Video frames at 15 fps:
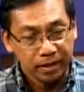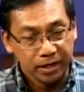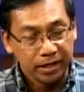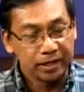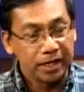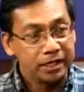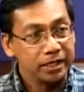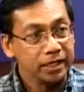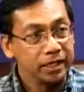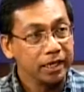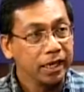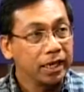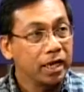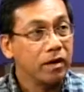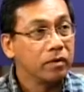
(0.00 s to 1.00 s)

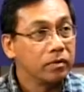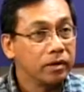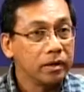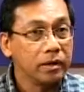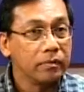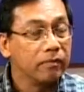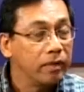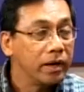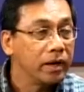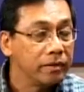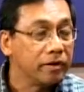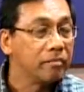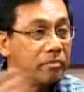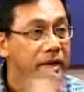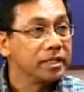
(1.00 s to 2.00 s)
intensity, and now
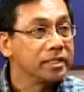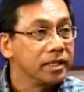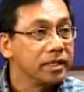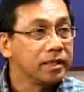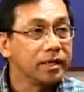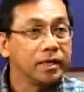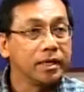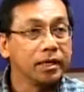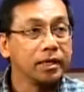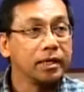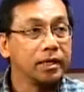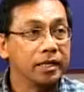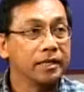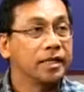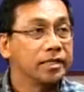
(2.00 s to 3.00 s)
they're basing the
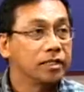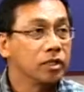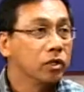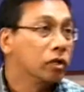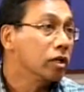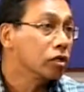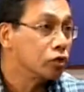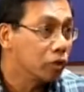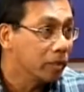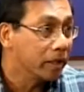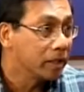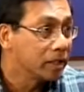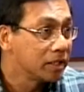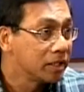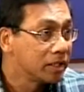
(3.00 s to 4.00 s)
intensity on
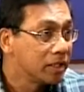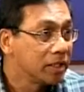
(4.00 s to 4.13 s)
instruments.